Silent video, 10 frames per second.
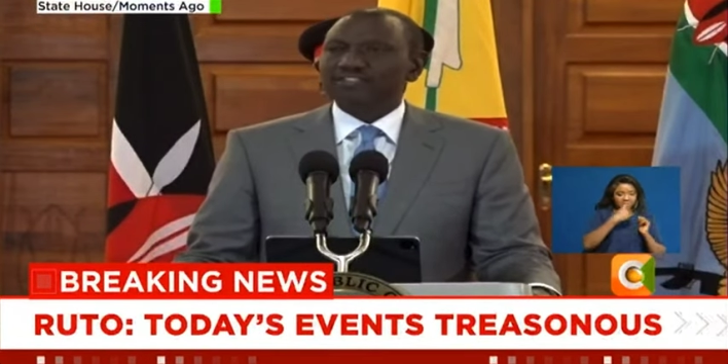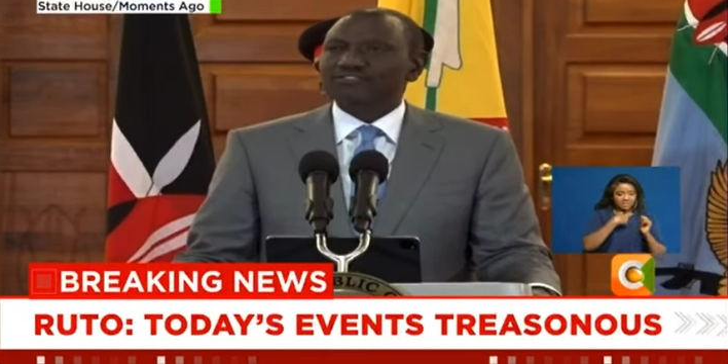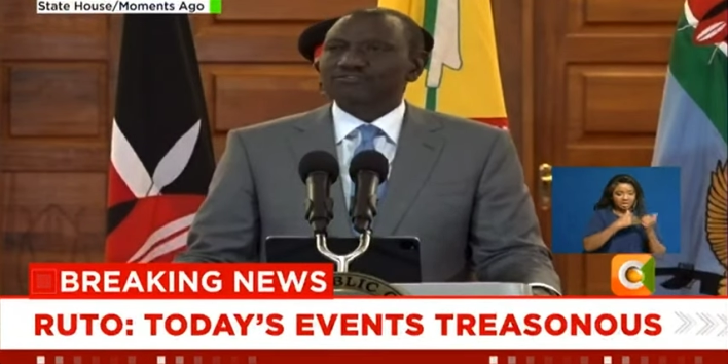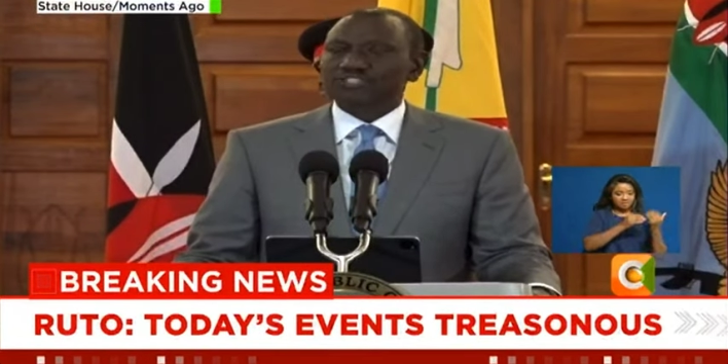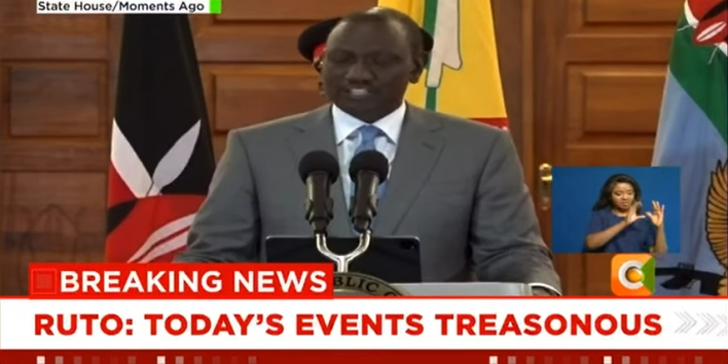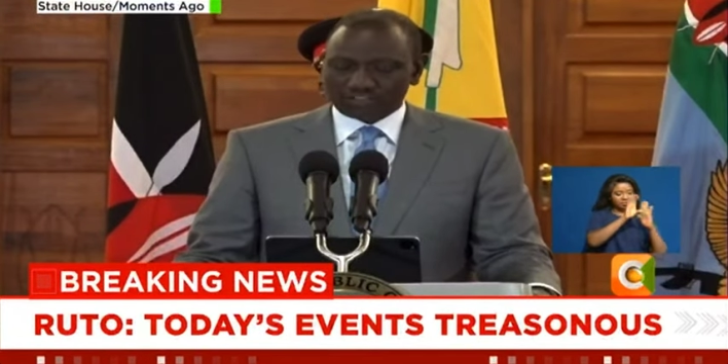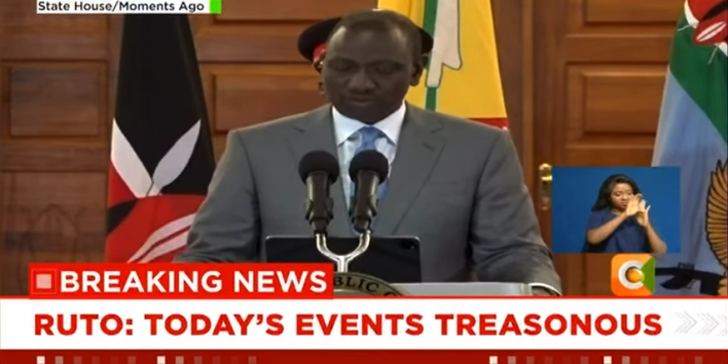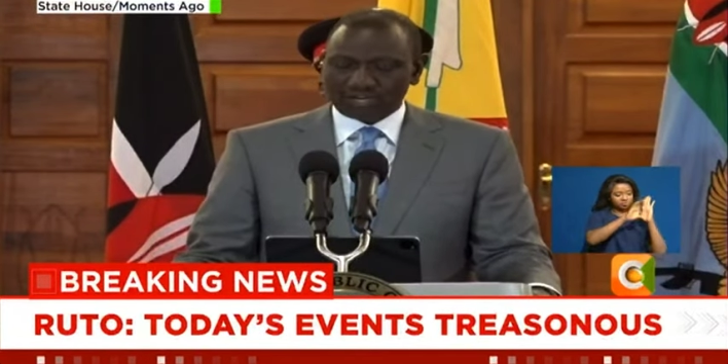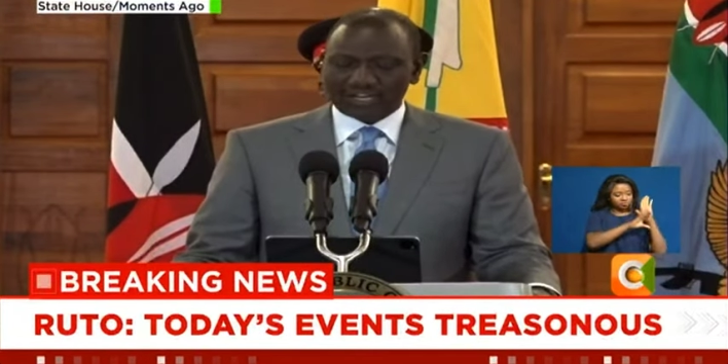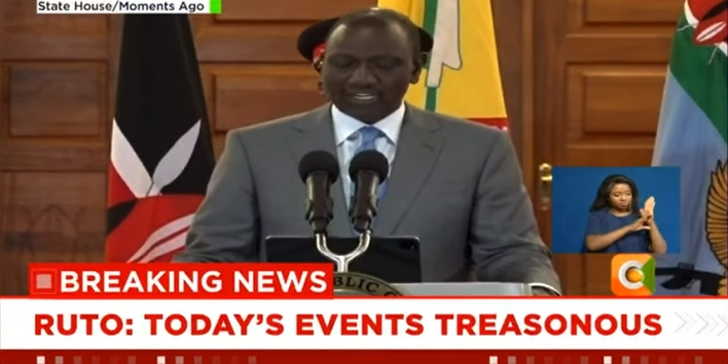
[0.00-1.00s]
to
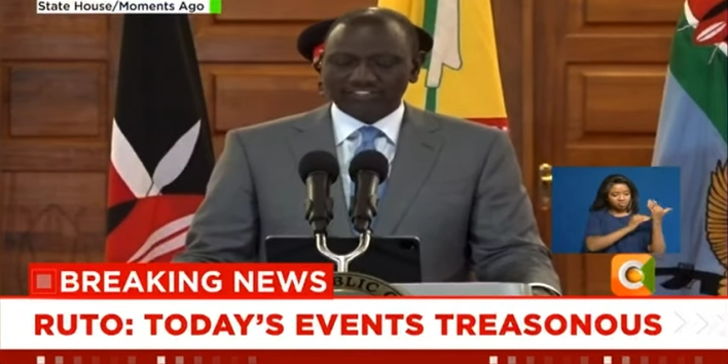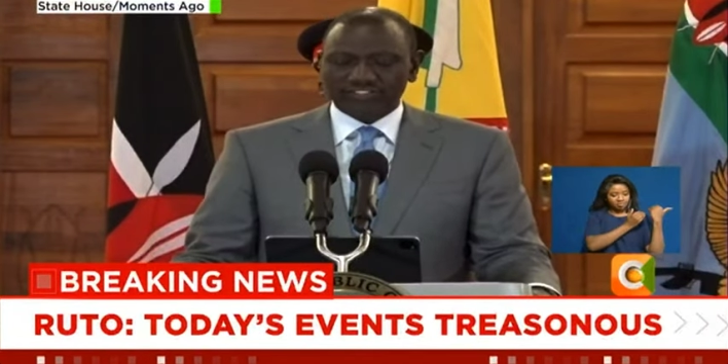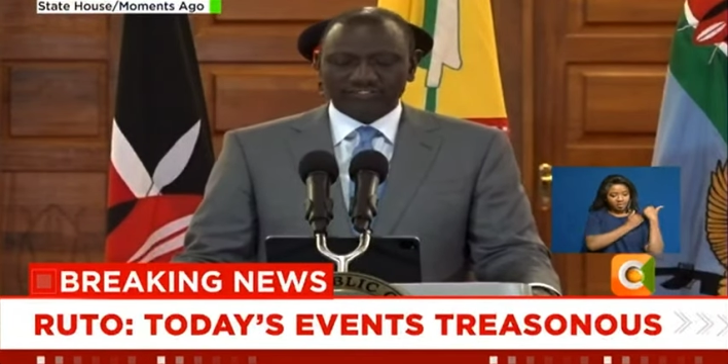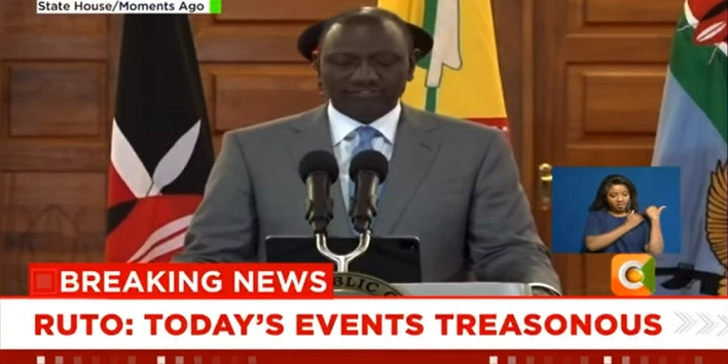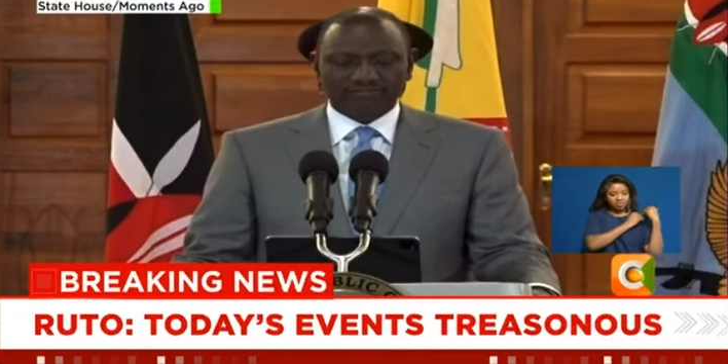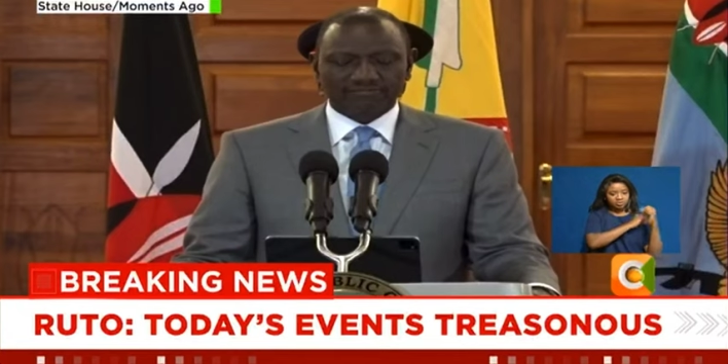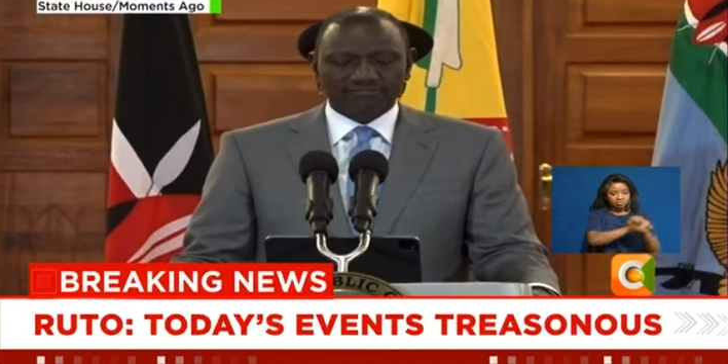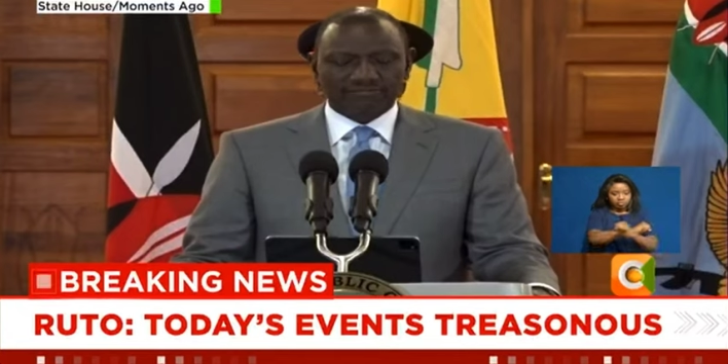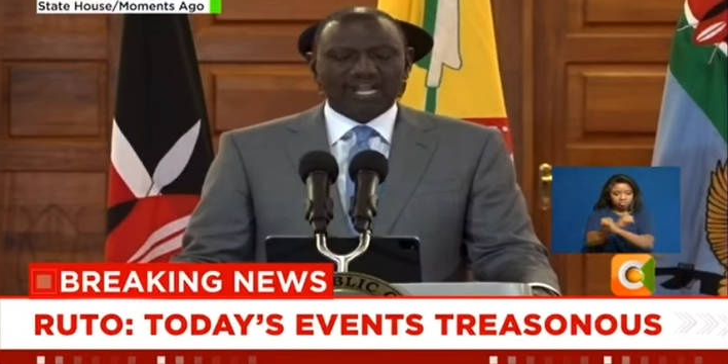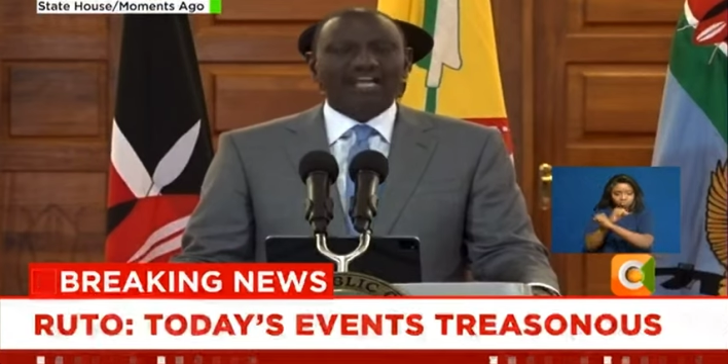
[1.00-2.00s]
secure our nation
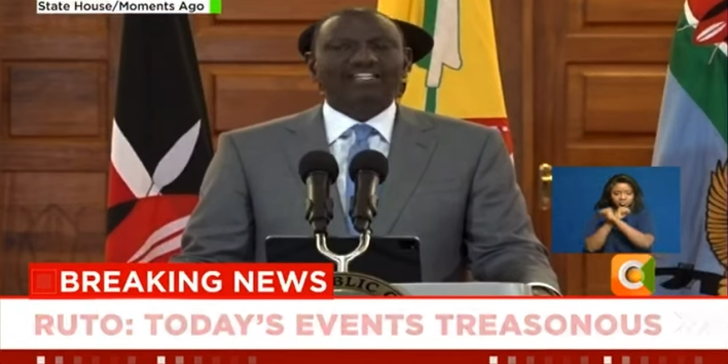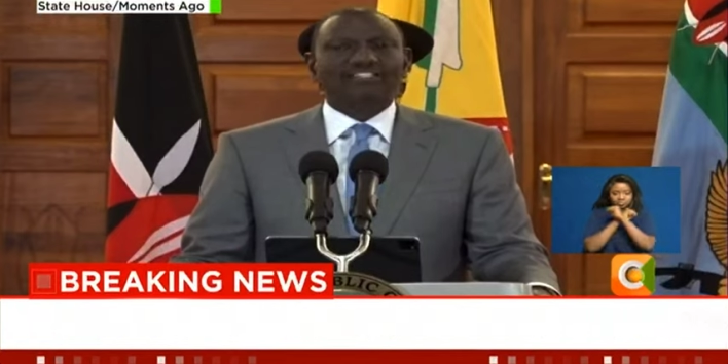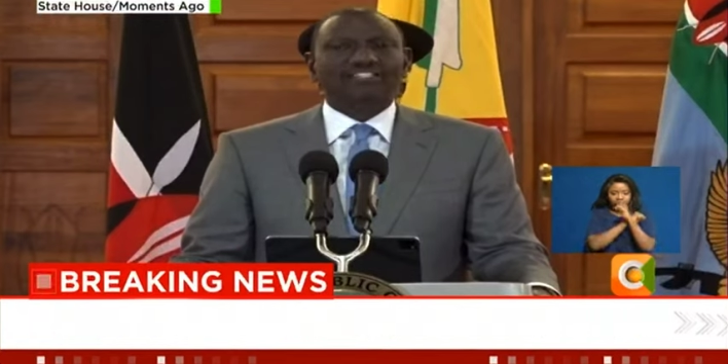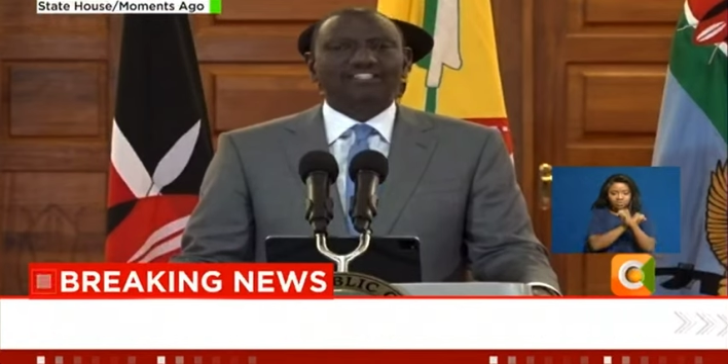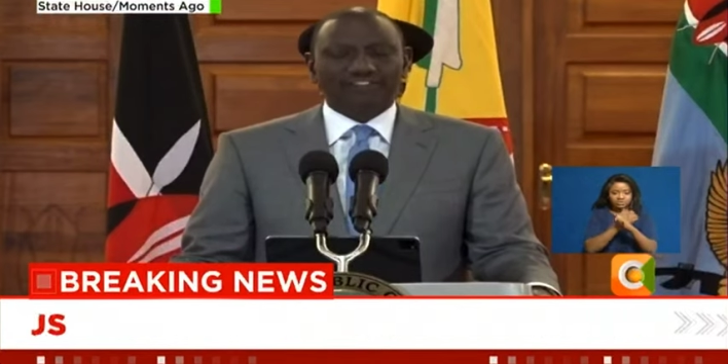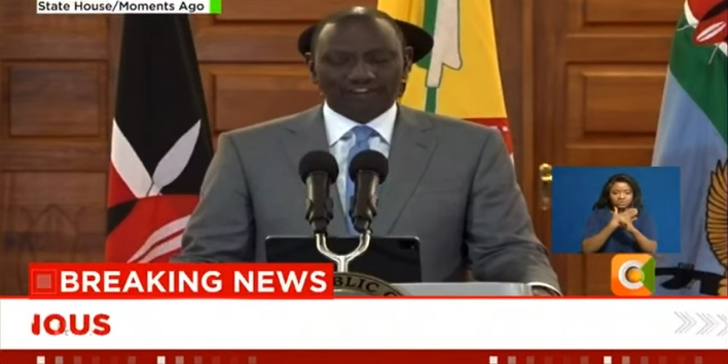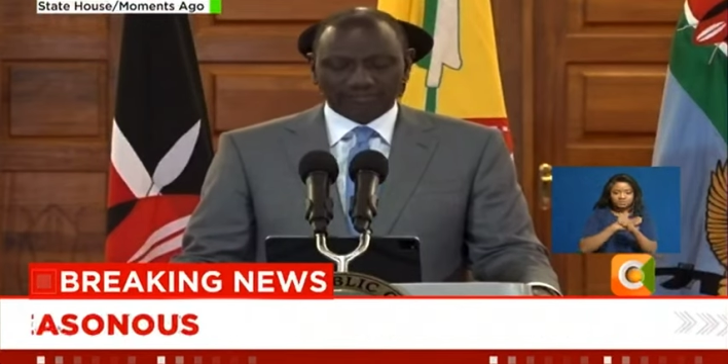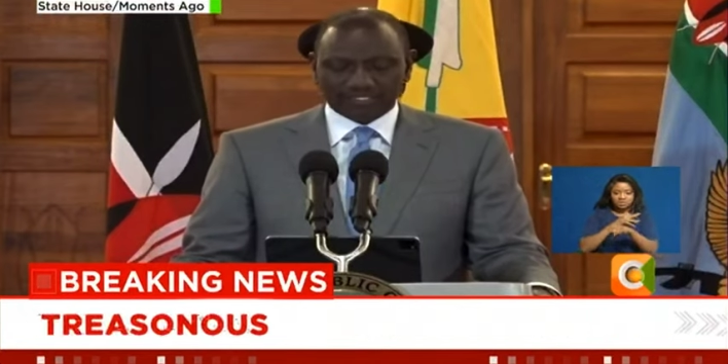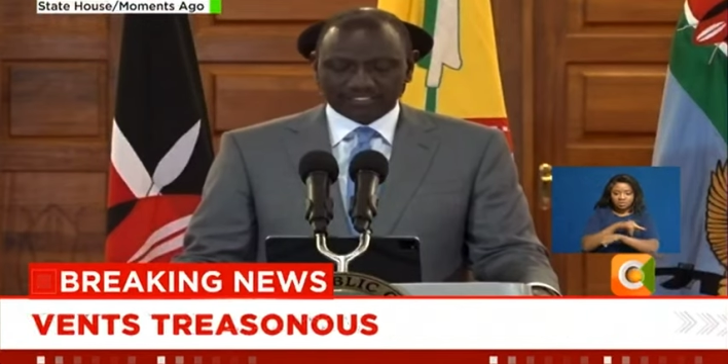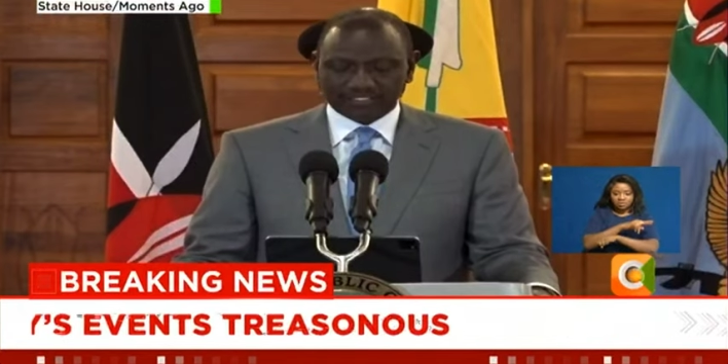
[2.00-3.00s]
and its
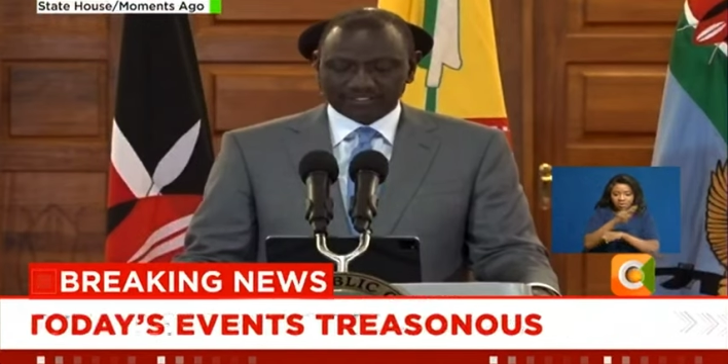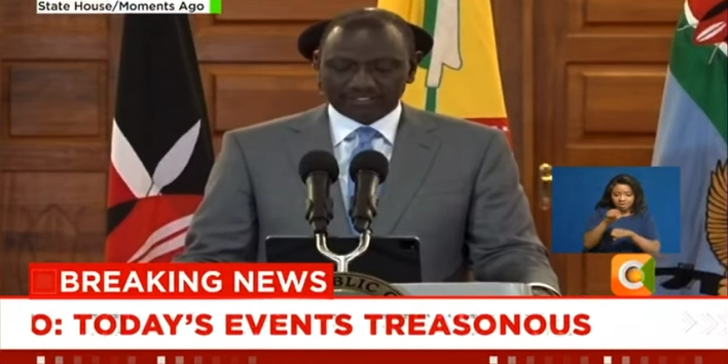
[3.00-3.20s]
development